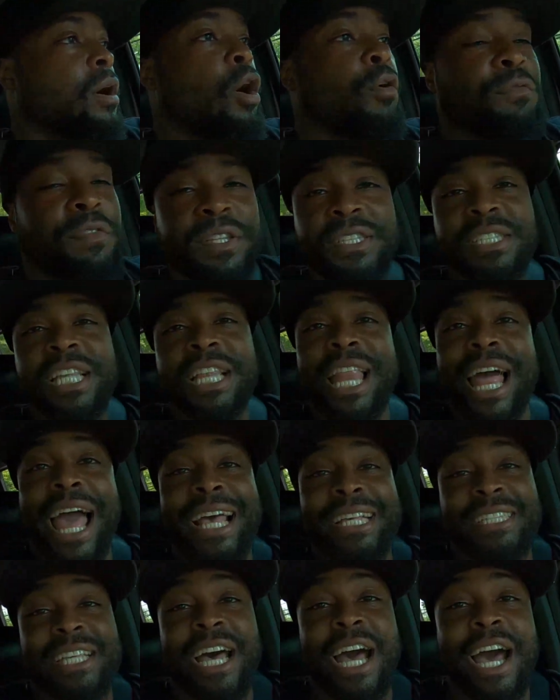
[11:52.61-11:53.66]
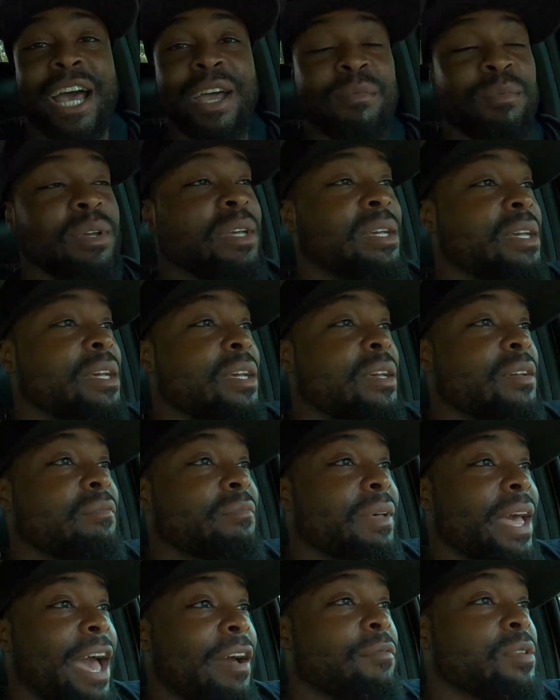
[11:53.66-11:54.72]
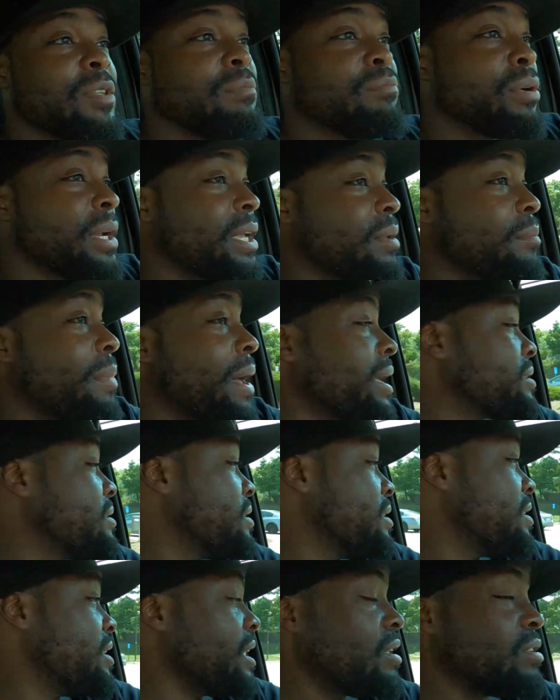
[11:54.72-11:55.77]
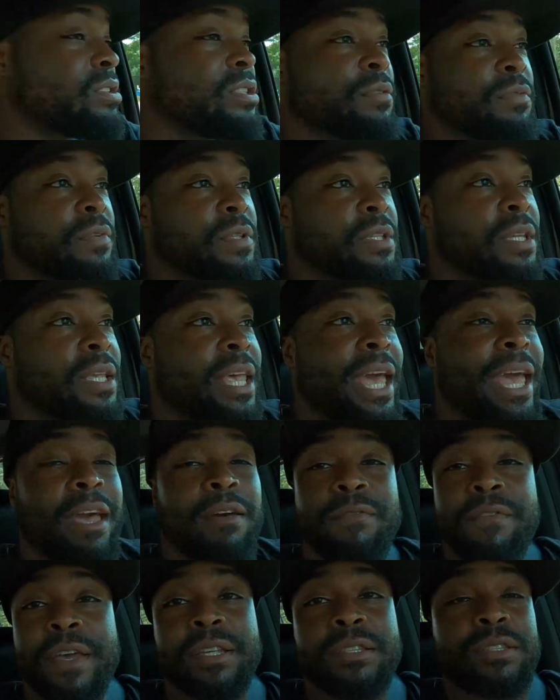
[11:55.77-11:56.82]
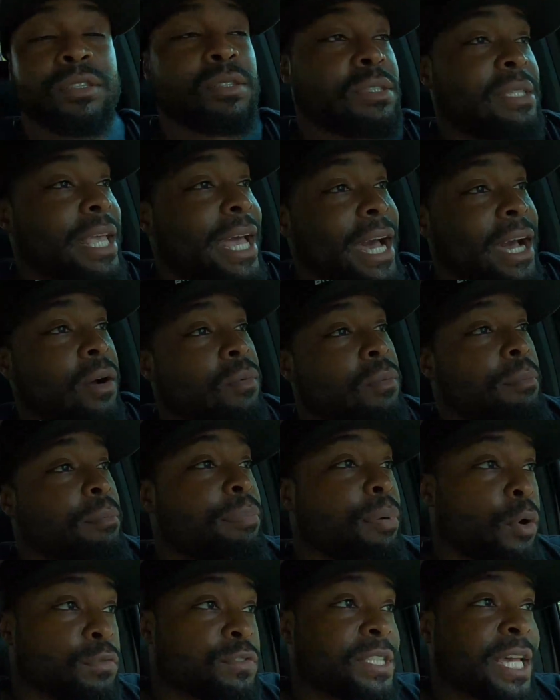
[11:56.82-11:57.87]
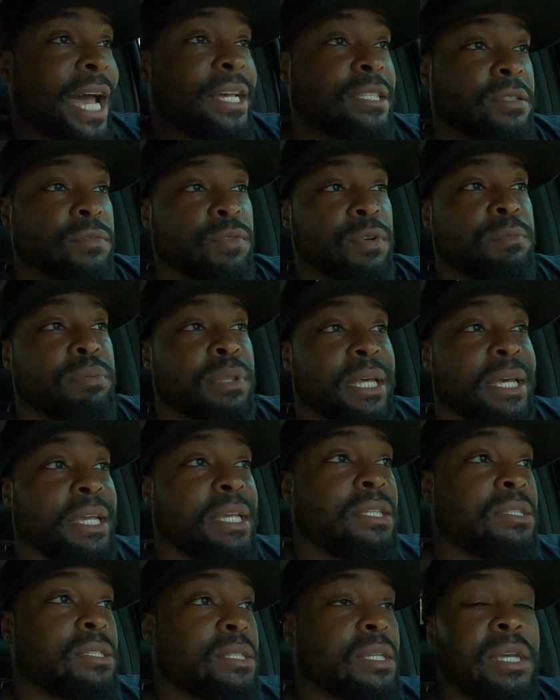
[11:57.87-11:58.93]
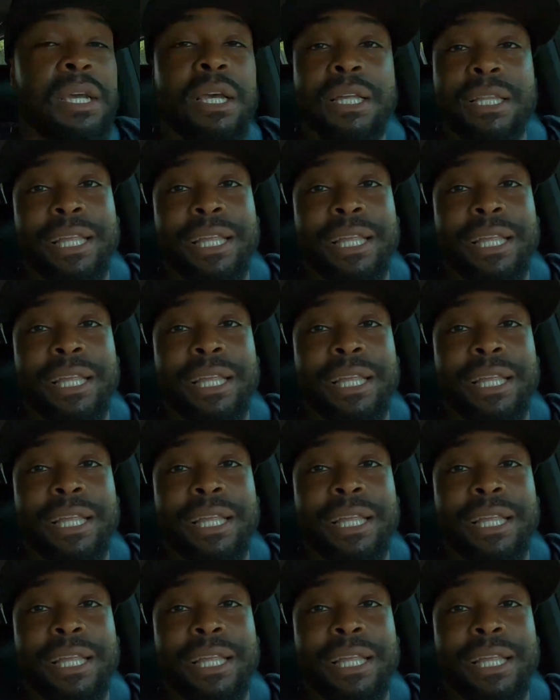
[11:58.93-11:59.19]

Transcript: Hopefully this is the last time having to bring it back to the dealership for the cam phasers. Now, both sides are replaced.